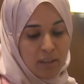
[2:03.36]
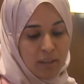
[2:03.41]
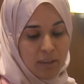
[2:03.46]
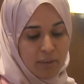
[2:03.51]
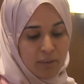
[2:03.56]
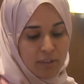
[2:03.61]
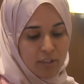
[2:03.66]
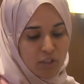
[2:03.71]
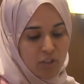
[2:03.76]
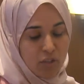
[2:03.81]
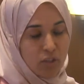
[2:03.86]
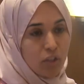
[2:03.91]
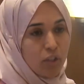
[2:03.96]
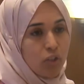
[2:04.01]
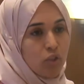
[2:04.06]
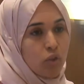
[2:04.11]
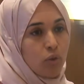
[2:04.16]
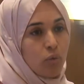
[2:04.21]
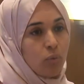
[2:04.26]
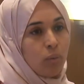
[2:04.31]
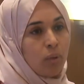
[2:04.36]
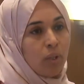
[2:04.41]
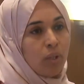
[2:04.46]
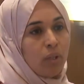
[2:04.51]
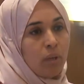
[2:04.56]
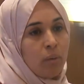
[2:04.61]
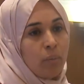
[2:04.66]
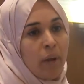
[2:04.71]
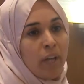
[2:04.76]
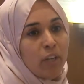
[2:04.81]
in this region,
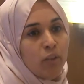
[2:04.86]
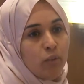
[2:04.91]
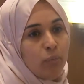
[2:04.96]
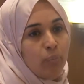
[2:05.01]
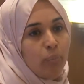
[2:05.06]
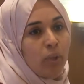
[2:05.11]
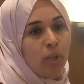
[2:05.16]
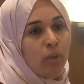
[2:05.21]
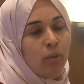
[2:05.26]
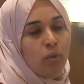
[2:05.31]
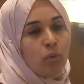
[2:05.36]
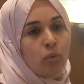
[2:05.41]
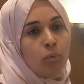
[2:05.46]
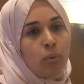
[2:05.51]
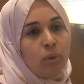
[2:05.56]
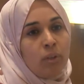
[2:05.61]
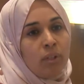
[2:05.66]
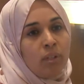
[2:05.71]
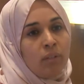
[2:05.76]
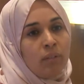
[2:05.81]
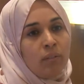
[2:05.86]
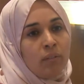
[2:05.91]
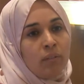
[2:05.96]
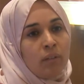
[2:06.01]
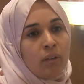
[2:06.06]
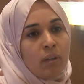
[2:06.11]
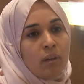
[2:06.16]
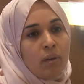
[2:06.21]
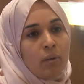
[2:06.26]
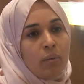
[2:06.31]
in my opinion, we need
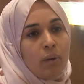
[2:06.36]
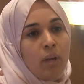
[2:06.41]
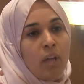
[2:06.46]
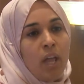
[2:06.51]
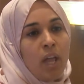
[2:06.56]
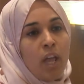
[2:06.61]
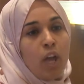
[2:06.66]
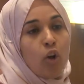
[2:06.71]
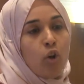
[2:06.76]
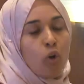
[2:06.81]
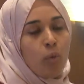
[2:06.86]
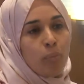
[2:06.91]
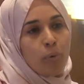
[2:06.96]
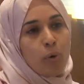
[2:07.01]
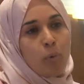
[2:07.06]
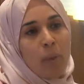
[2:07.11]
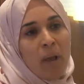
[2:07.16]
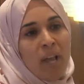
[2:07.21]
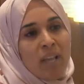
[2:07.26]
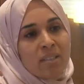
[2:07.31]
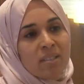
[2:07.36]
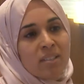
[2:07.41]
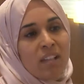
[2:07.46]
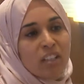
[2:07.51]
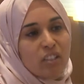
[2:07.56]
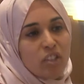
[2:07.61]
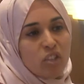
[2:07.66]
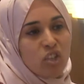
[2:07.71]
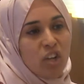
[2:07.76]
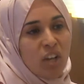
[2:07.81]
a compromise,
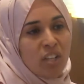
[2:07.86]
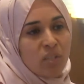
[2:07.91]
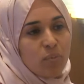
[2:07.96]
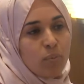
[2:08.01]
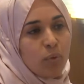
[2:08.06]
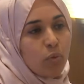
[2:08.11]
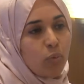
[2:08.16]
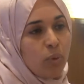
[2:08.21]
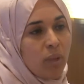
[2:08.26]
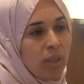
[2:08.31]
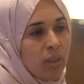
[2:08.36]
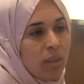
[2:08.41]
not just between